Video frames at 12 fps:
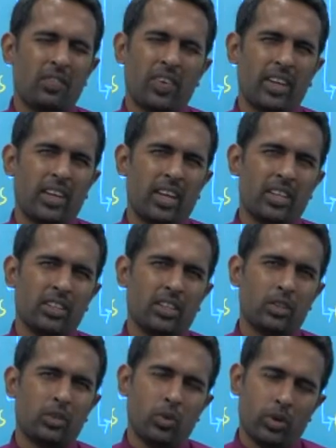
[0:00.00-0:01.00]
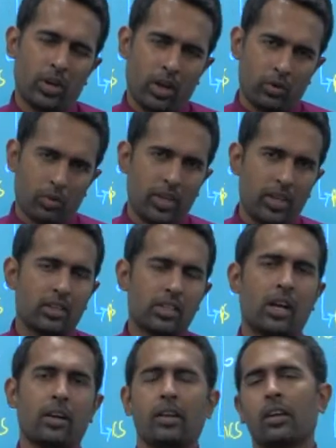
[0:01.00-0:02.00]
the financials, you don't have to be a
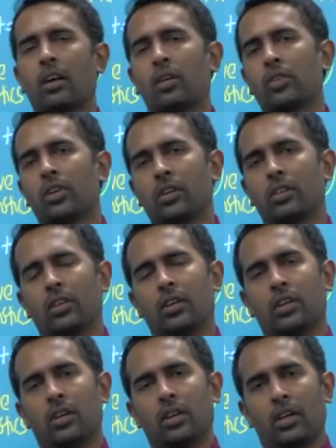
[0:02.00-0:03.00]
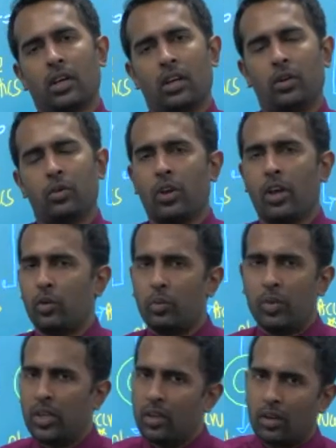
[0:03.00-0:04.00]
chartered accountant. You don't have
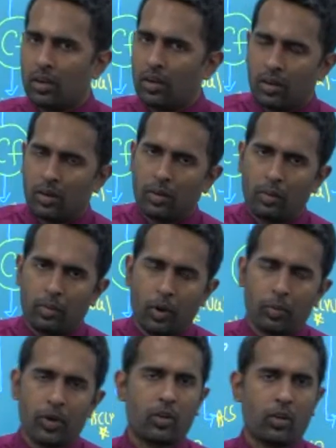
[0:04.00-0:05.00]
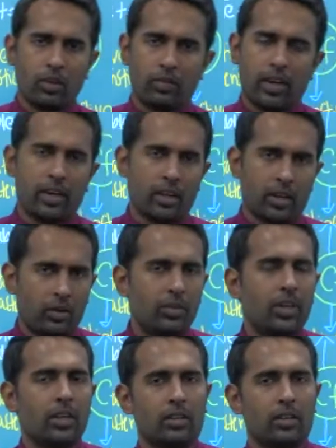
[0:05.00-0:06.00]
to be a properly qualified
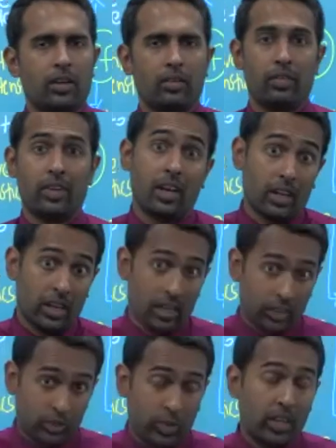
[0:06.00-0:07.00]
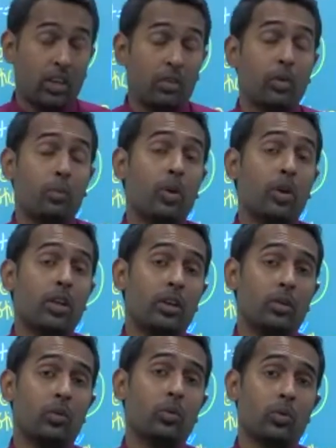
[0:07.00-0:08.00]
accountant. Right? You can't expect everybody
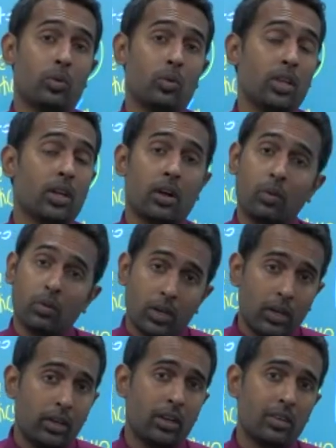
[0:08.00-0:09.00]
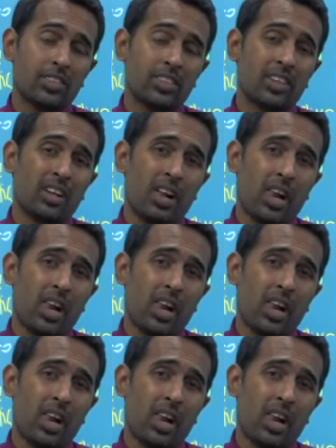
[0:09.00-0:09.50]
to know the accounting terms.